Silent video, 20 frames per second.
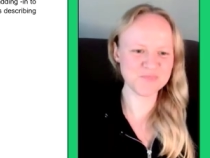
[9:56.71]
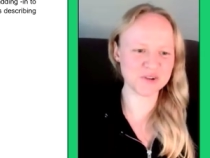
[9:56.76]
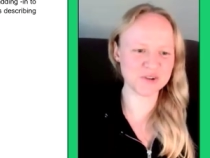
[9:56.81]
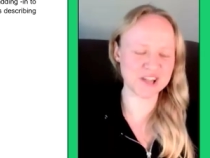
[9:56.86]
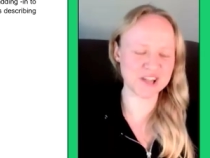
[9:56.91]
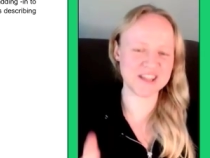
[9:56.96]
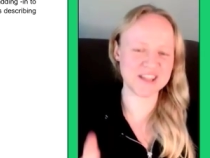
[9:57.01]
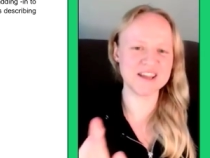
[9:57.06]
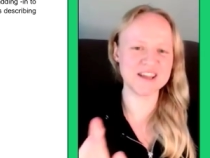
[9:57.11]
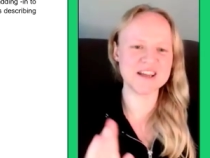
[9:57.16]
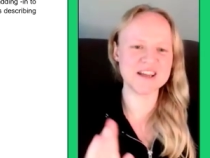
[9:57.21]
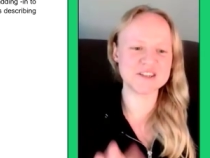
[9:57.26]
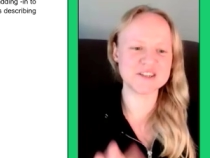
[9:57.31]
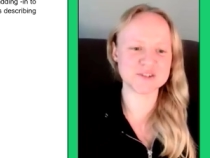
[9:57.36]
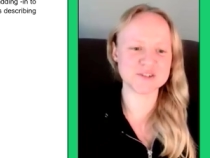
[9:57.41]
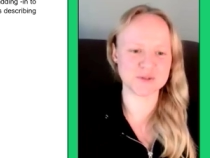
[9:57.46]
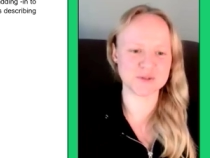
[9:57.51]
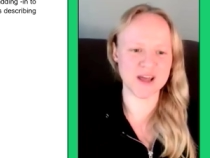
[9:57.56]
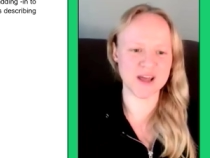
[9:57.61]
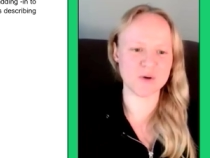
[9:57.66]
Okay,
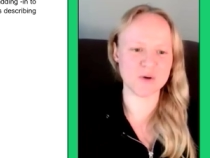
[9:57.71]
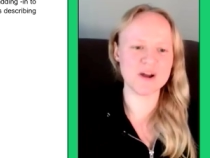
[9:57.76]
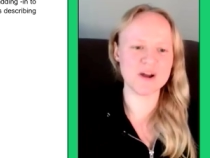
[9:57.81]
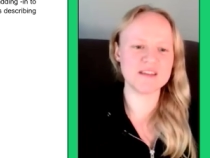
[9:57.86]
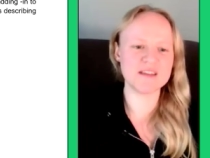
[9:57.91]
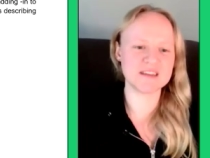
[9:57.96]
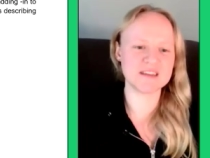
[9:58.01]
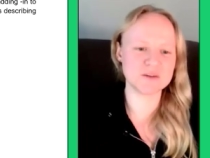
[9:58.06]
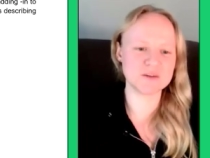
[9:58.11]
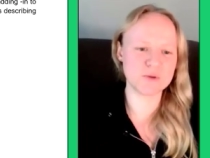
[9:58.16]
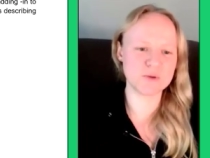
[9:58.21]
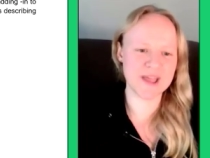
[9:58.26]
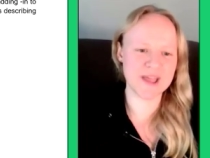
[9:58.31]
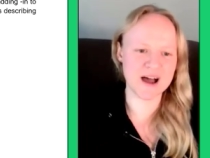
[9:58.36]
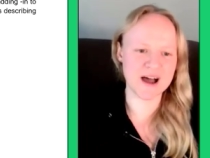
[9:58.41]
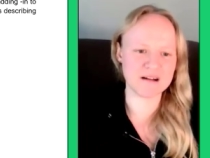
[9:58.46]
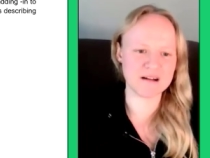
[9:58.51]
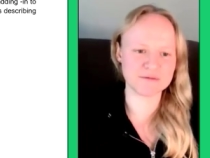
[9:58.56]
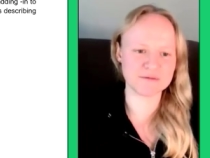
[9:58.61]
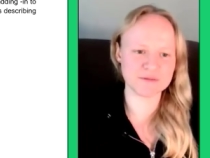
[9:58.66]
so now that we
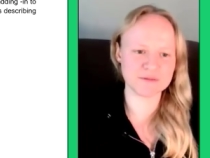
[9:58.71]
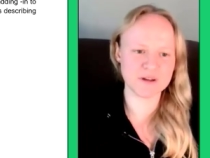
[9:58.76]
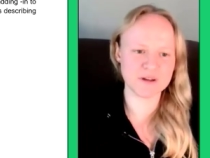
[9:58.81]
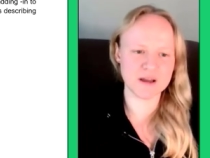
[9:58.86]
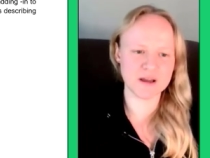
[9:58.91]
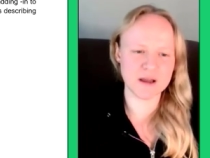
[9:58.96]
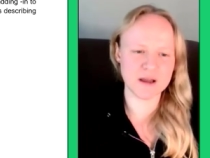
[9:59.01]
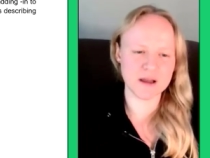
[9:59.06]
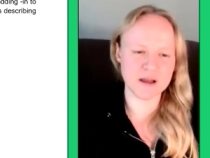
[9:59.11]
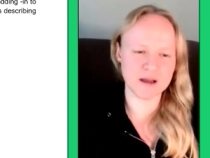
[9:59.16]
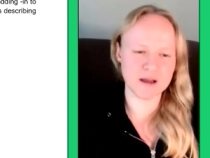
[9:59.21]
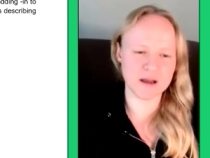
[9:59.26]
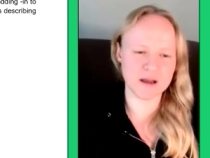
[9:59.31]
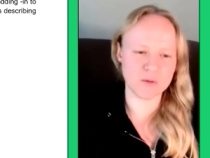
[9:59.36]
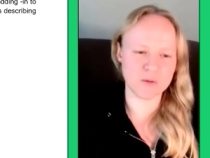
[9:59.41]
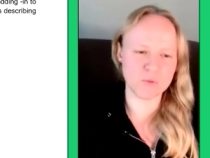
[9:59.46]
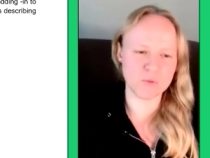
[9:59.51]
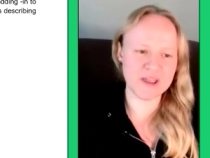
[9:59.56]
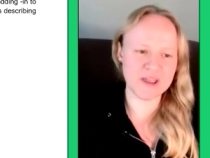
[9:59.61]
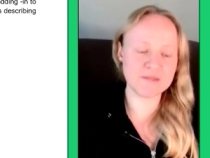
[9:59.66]
have
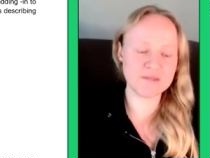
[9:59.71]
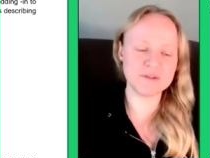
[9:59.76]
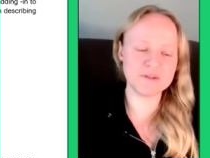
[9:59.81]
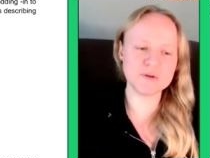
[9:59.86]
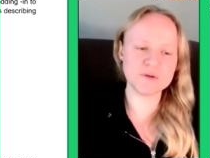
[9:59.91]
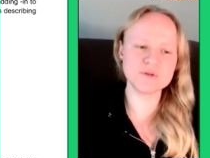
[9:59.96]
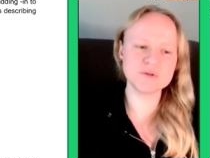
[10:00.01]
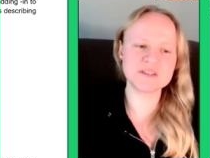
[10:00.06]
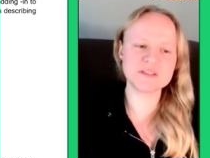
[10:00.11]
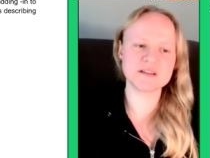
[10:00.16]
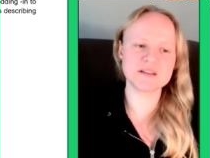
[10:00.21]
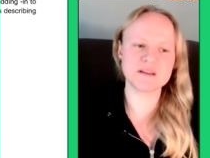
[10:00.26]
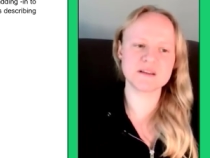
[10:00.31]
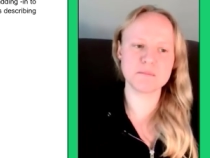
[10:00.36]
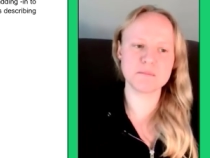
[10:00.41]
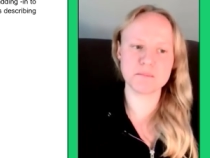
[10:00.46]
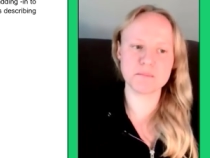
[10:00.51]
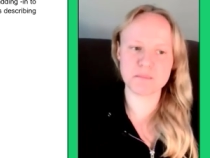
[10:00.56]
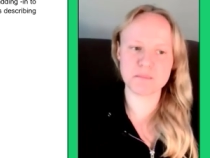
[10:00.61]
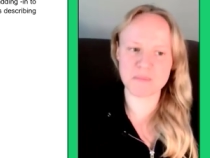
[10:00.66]
uh, we have used the
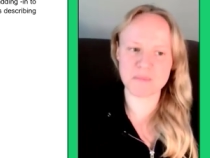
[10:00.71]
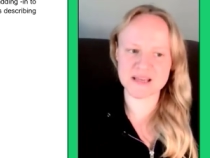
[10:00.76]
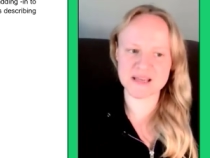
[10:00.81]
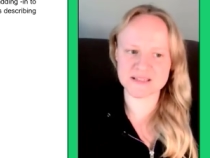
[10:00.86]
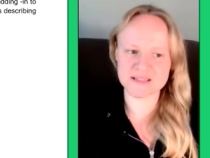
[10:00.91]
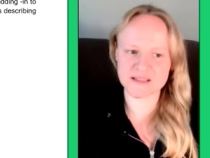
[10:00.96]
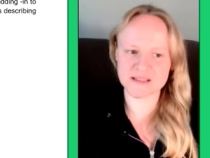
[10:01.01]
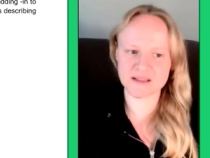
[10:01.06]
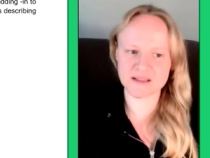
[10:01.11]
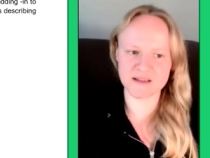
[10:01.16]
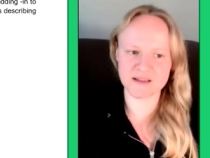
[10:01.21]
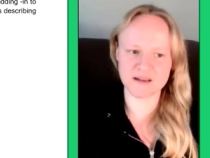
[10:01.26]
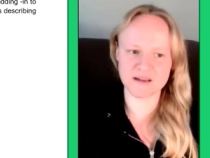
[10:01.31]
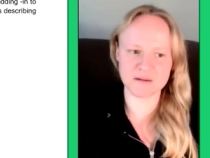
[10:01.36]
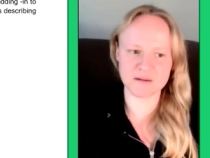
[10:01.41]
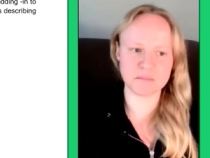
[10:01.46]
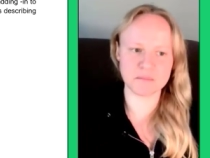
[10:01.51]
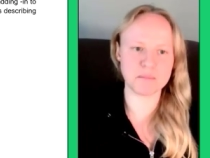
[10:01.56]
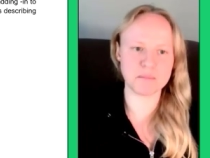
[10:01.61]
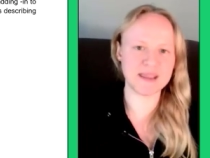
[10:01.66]

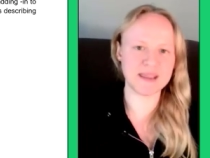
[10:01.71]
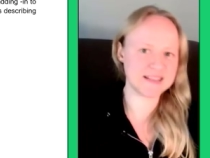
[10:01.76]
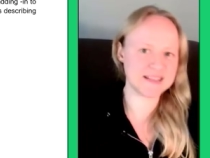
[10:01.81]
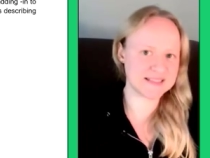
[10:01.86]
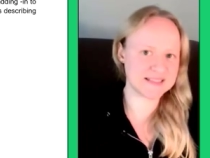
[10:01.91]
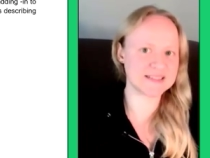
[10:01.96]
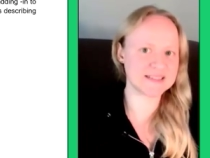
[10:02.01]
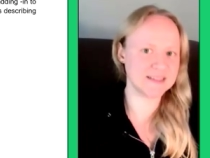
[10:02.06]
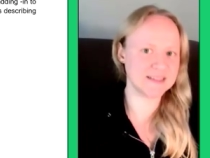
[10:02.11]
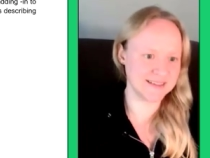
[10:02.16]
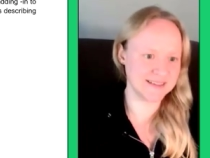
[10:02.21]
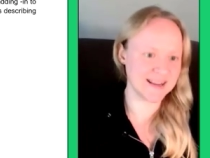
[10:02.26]
masculine base